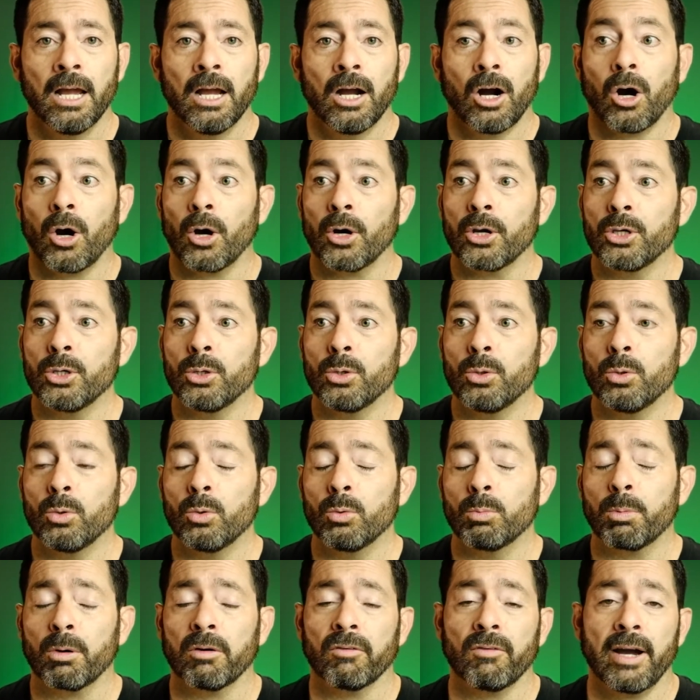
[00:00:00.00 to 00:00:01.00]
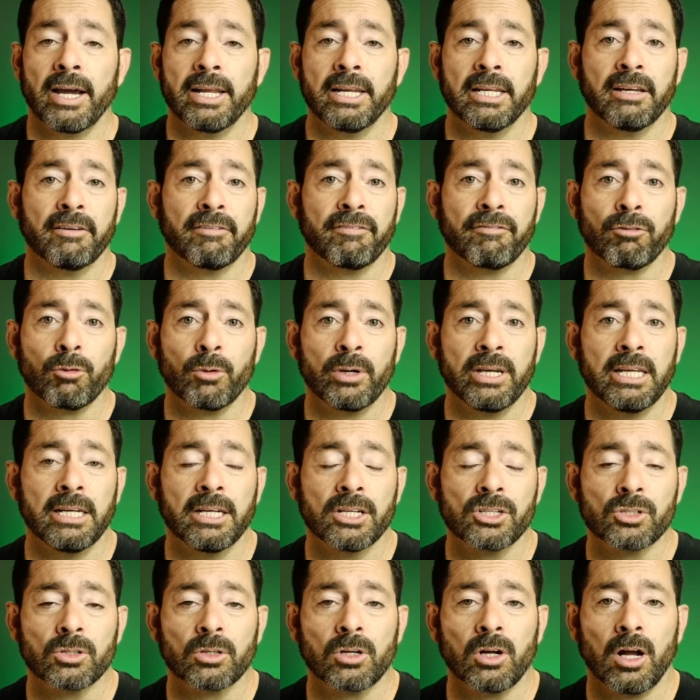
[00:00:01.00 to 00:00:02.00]
Are you providing a free
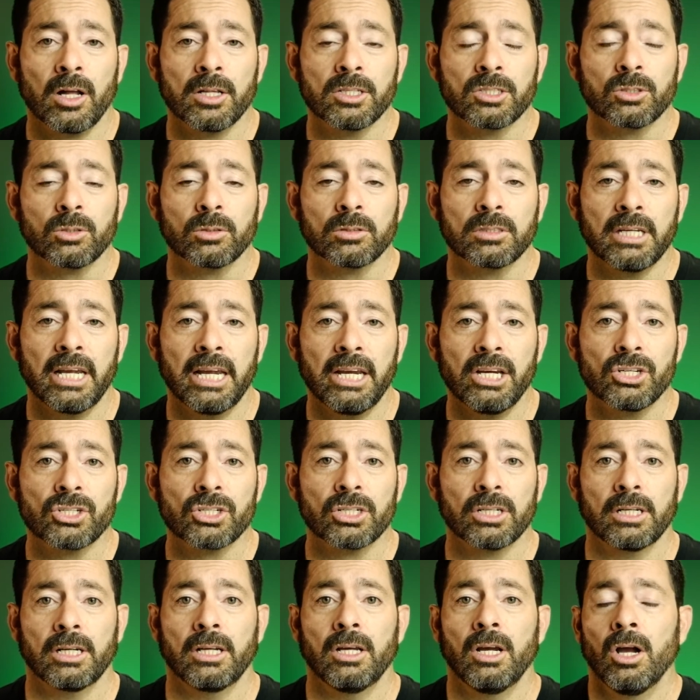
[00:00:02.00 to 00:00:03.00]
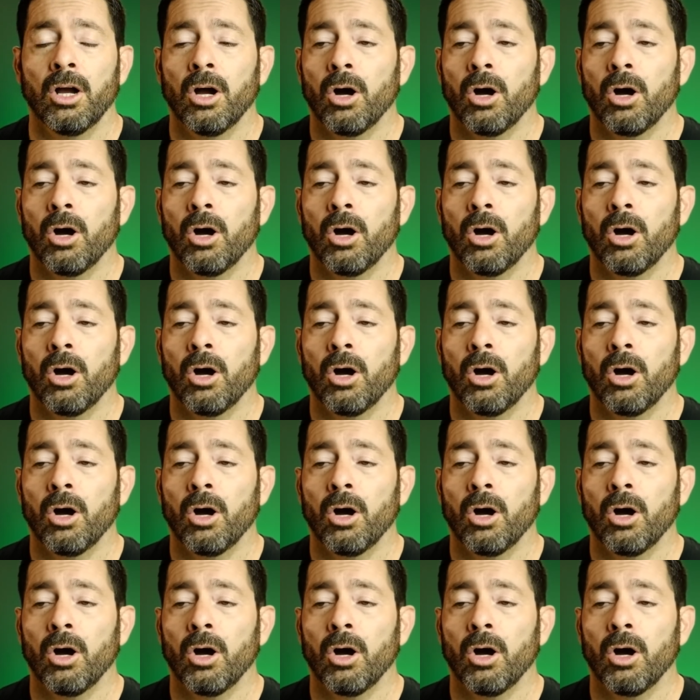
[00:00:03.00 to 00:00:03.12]
initial consultation?